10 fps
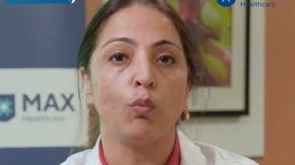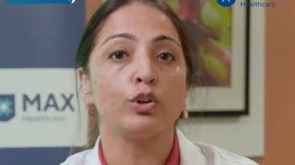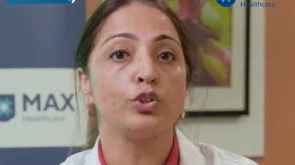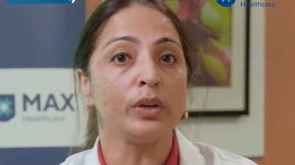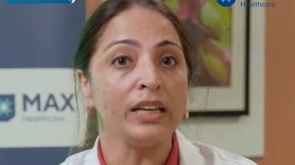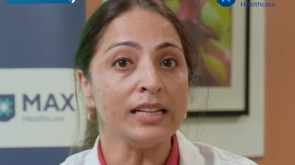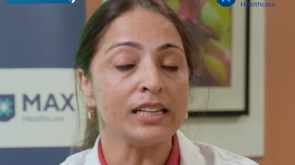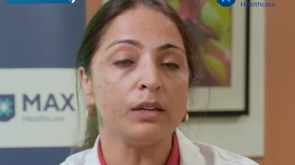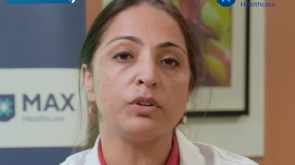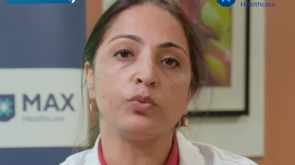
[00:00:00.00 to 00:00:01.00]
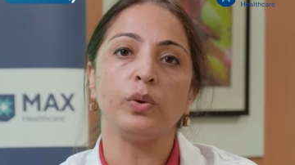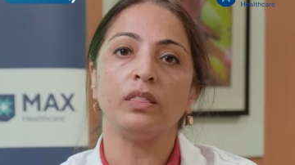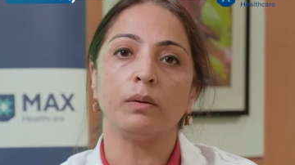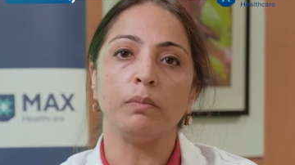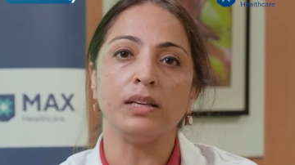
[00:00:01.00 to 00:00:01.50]
What you eat in
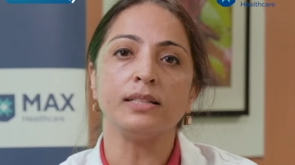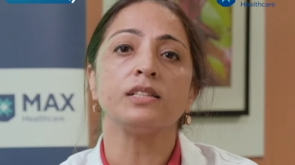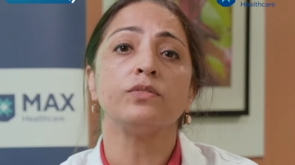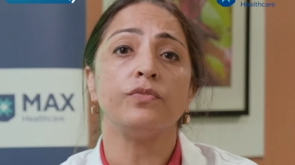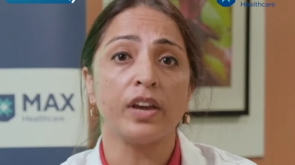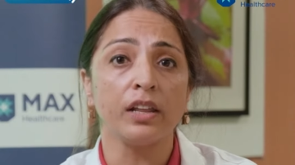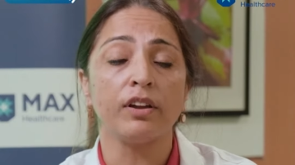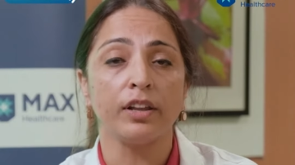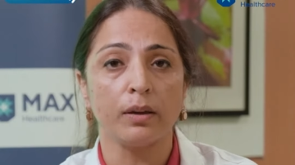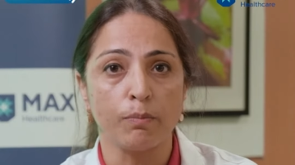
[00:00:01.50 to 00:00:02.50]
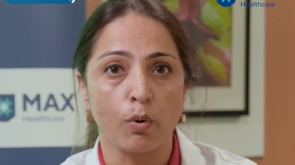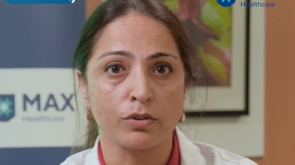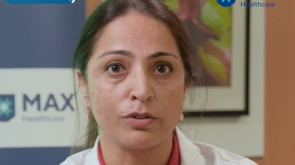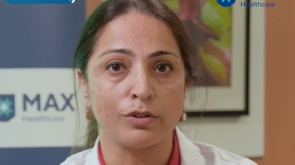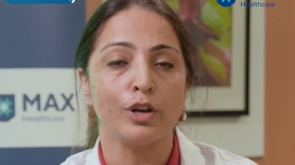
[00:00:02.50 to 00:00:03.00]
between the meals is very, very
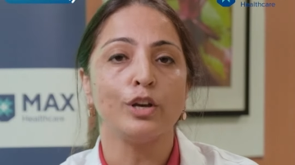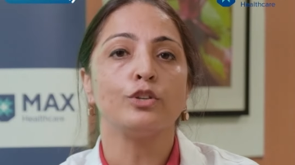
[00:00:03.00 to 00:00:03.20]
important.